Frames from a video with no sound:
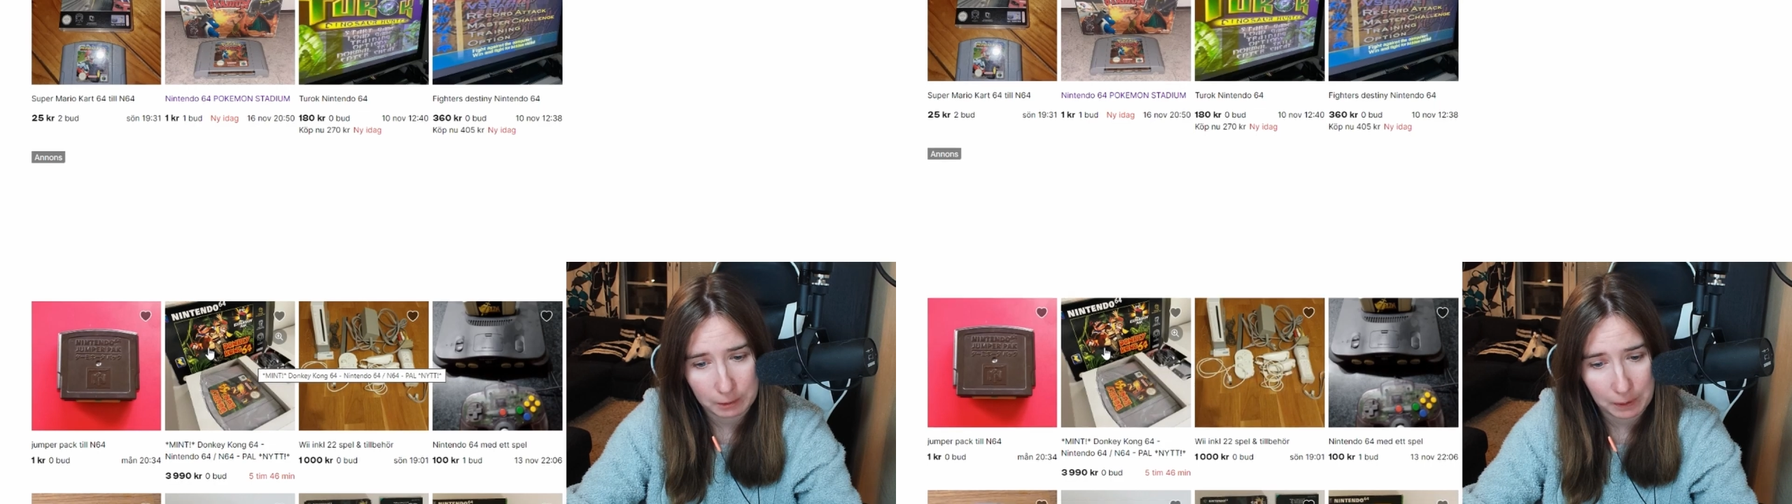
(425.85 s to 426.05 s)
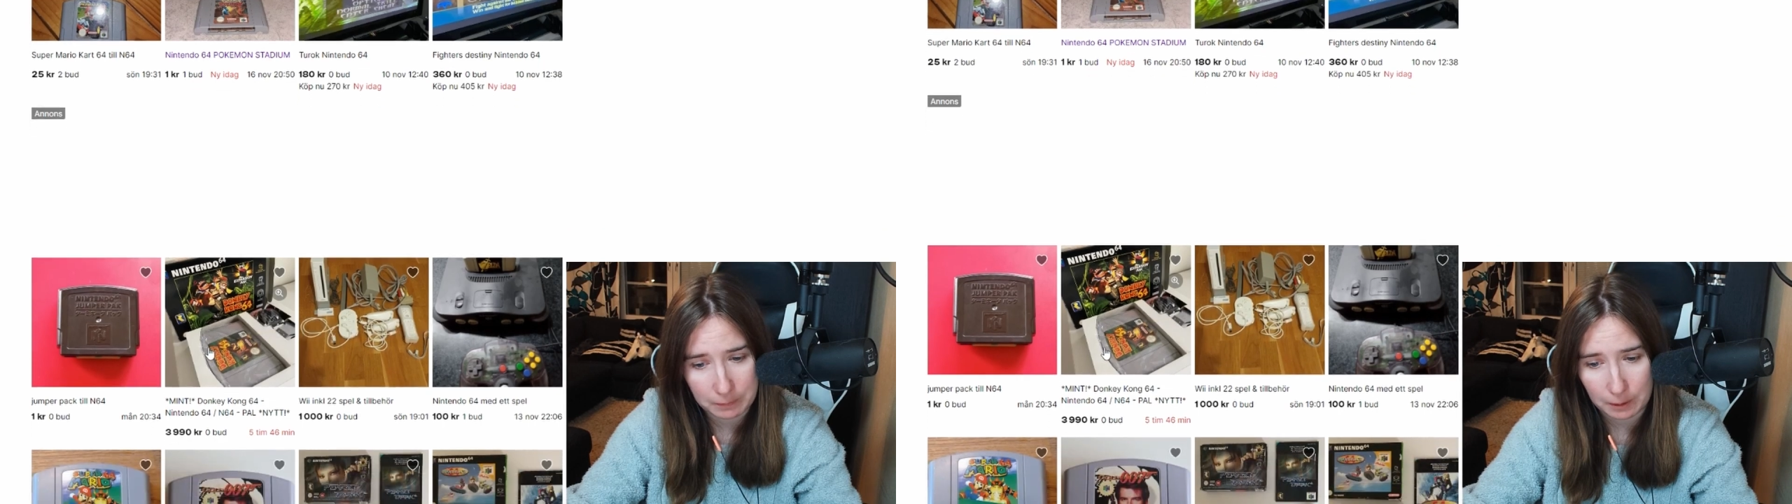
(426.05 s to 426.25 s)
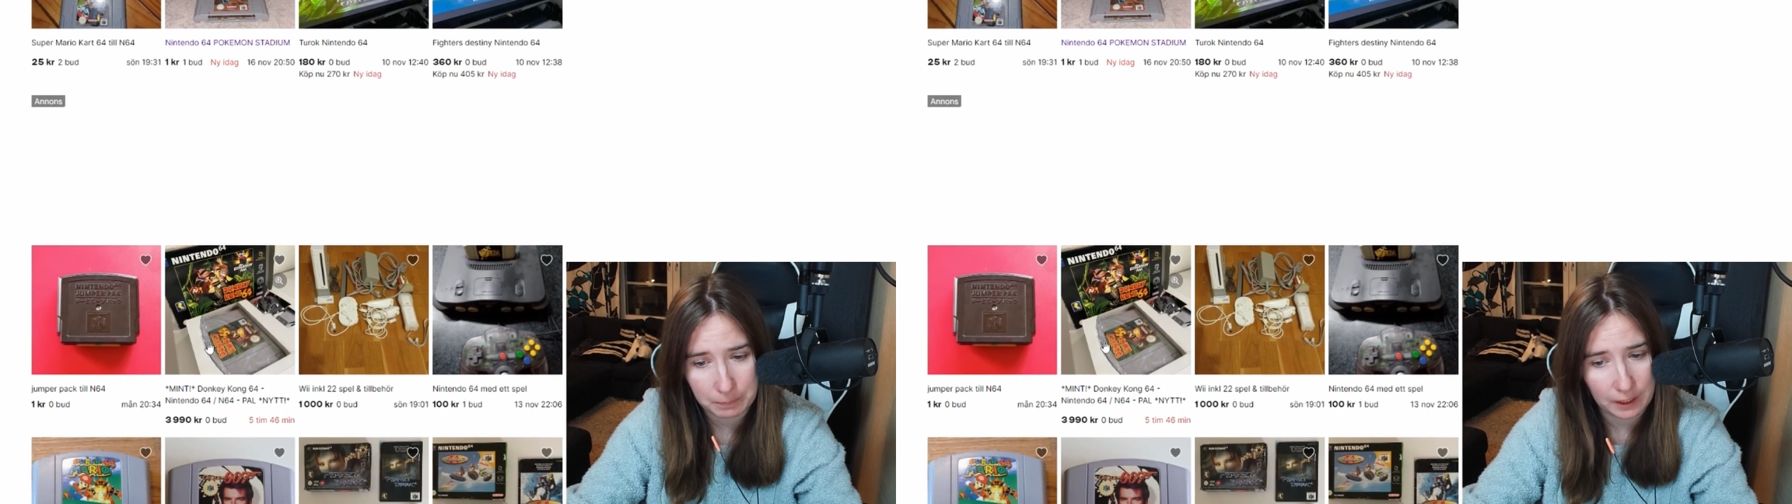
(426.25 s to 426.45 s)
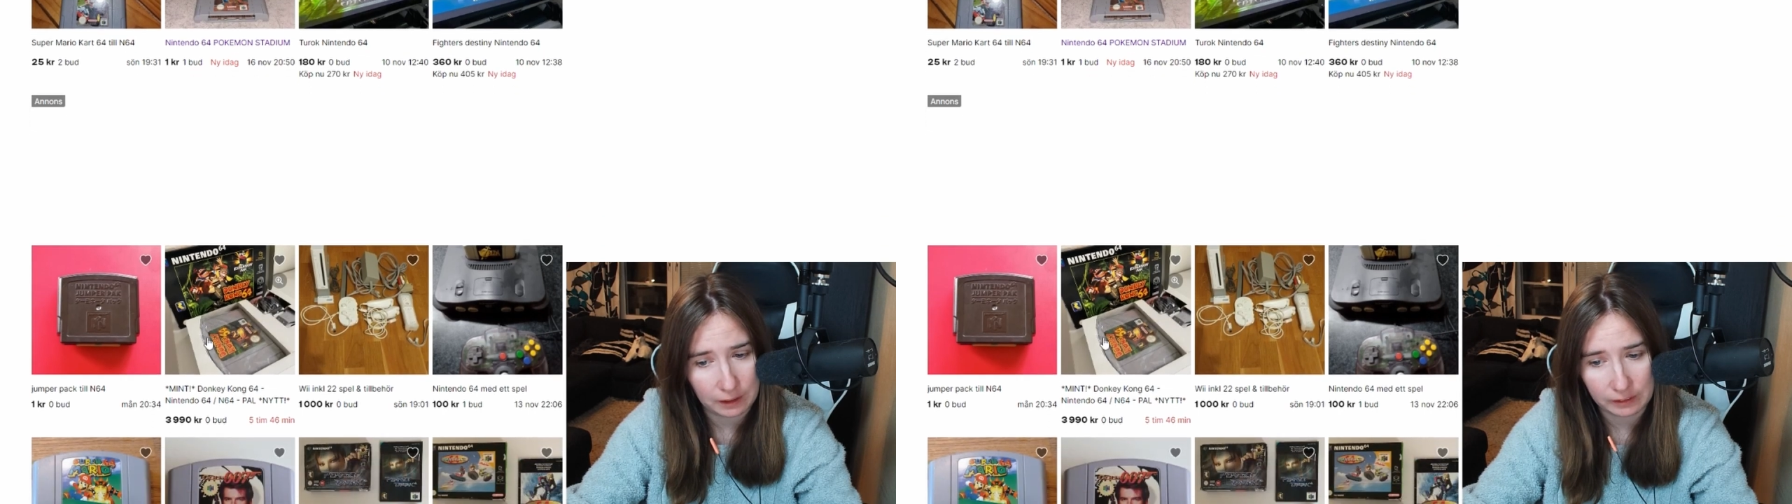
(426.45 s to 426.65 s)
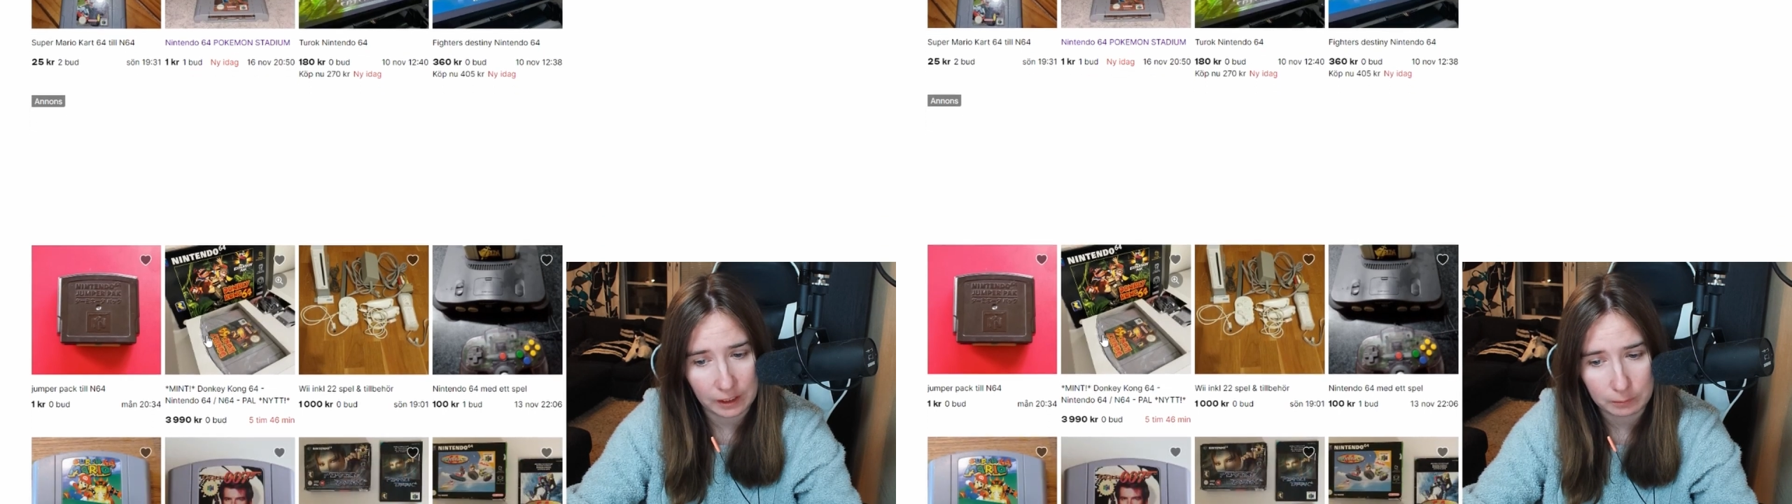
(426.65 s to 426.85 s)
but I'm not paying
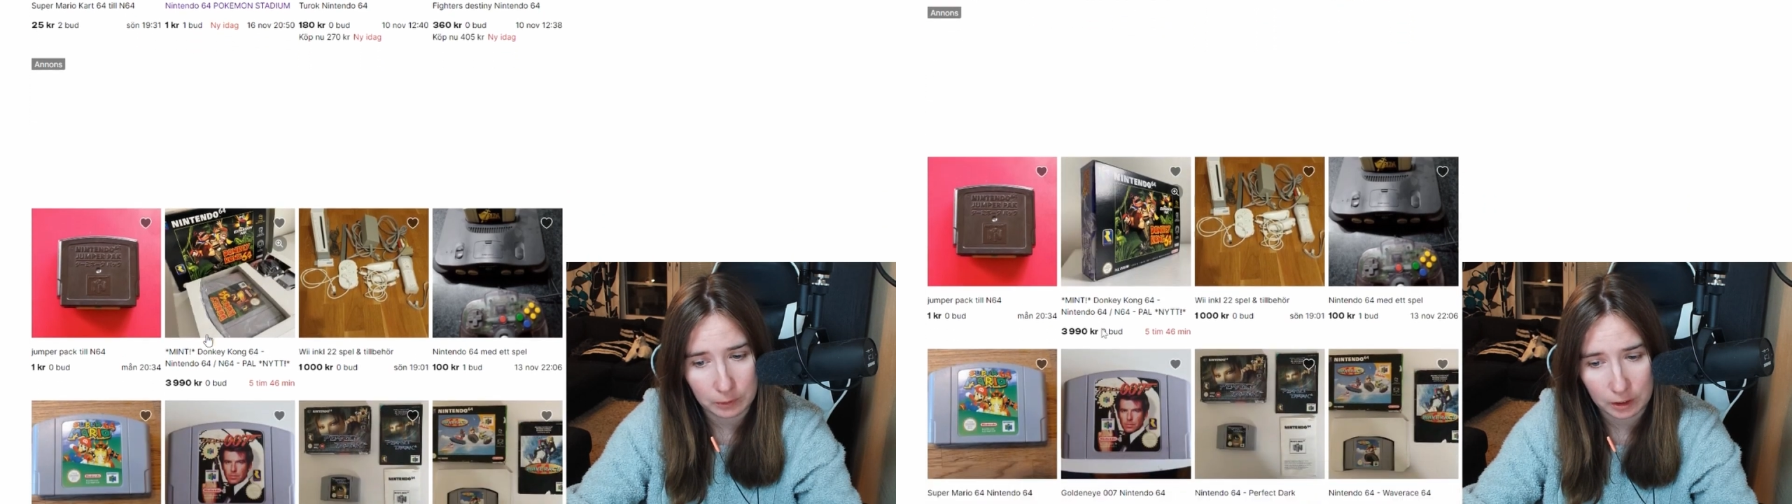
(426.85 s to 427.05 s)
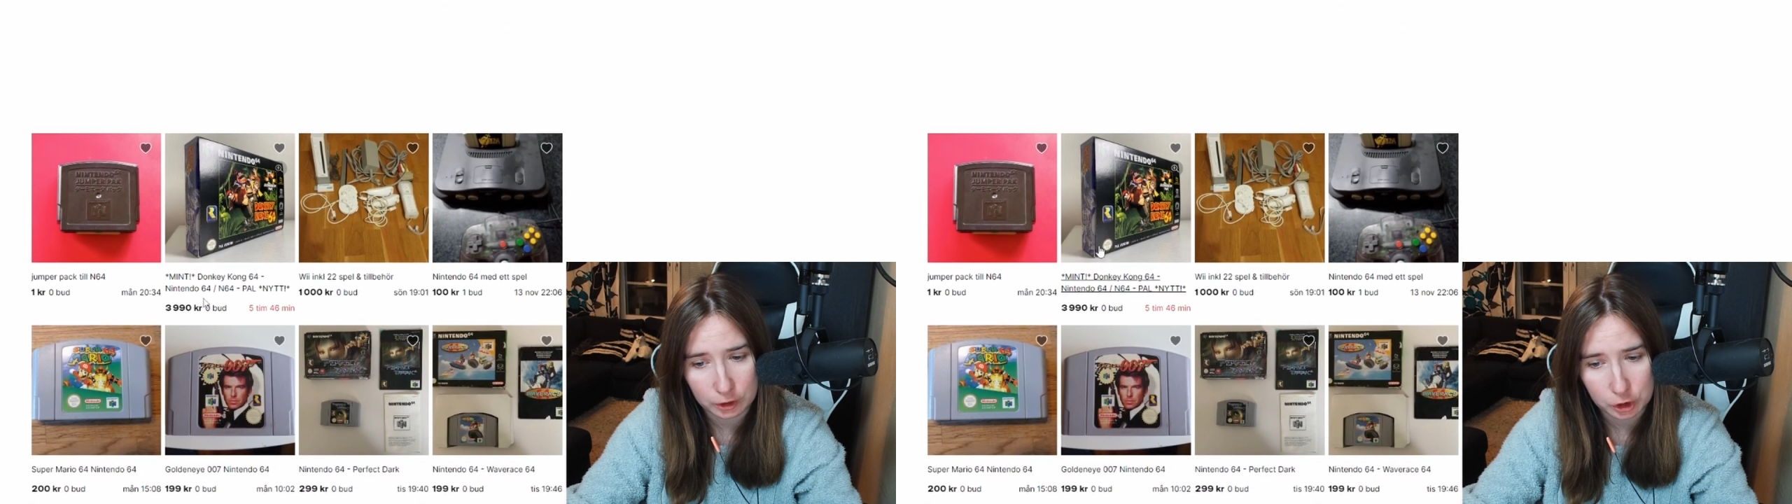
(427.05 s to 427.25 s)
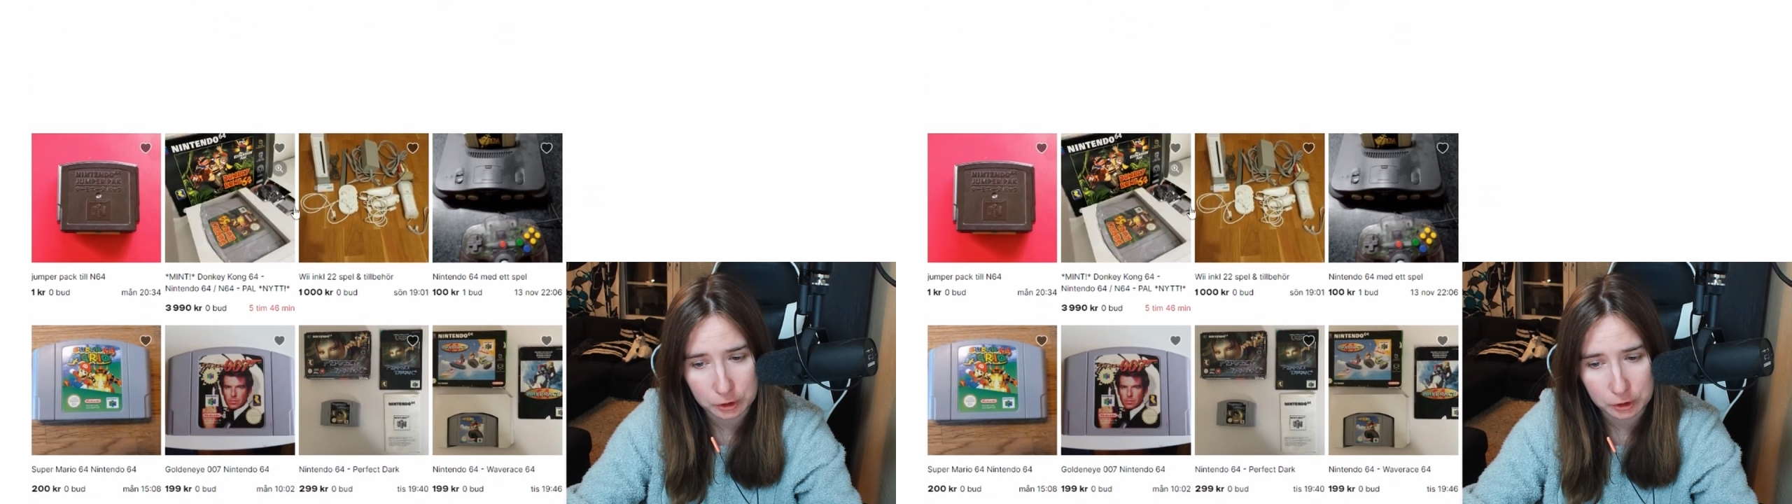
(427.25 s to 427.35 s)
that much.